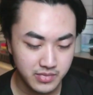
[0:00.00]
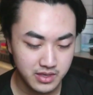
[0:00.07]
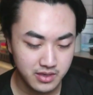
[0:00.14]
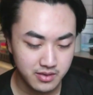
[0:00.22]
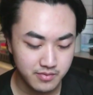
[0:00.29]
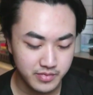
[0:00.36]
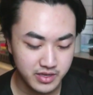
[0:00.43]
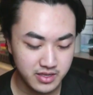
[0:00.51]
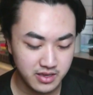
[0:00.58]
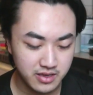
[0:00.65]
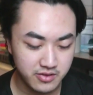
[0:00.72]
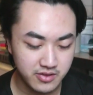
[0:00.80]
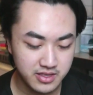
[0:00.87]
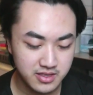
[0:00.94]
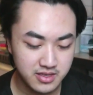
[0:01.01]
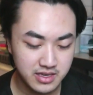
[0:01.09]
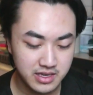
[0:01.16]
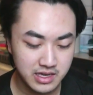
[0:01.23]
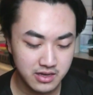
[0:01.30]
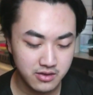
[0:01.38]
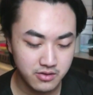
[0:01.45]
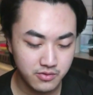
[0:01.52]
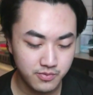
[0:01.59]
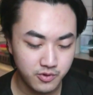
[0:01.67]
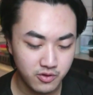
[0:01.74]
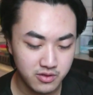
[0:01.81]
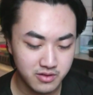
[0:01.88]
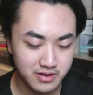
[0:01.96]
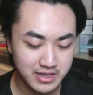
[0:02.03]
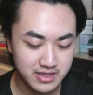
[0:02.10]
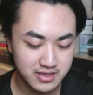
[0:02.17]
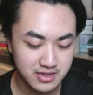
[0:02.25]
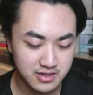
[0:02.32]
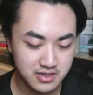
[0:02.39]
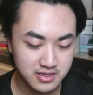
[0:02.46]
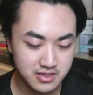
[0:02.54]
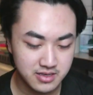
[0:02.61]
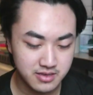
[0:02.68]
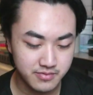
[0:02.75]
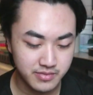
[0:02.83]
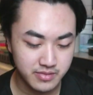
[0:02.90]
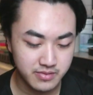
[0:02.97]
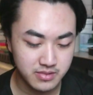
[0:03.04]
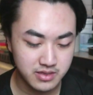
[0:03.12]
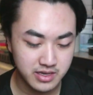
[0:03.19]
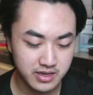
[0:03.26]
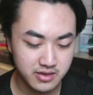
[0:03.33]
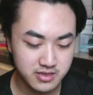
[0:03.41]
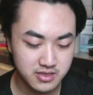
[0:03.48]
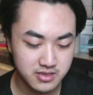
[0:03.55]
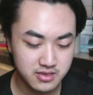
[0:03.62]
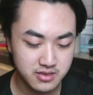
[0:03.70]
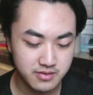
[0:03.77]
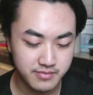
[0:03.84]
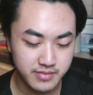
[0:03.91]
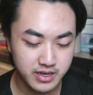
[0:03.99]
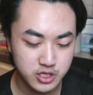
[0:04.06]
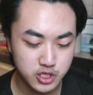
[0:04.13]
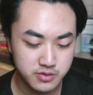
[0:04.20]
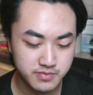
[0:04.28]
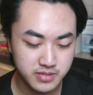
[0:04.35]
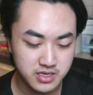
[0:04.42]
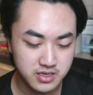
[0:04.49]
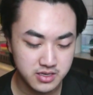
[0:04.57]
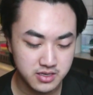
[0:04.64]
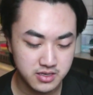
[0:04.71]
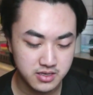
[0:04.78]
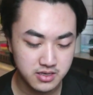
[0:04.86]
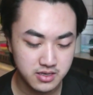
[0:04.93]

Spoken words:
But yeah, you can see how polarizing this deck's matchup is.